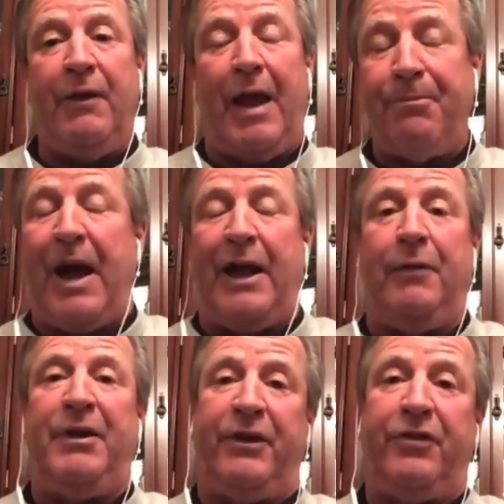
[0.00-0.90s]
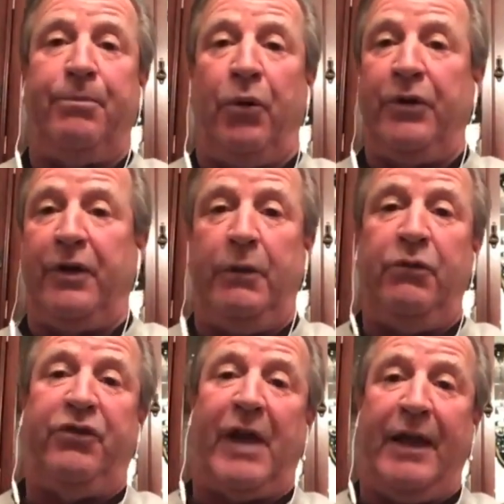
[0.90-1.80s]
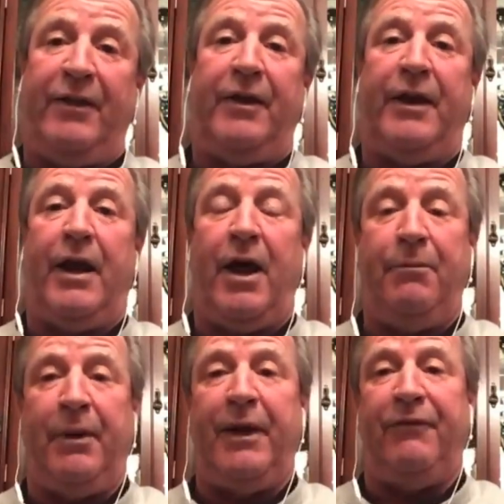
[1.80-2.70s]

Lampard will be disappointed. He was sent in there, I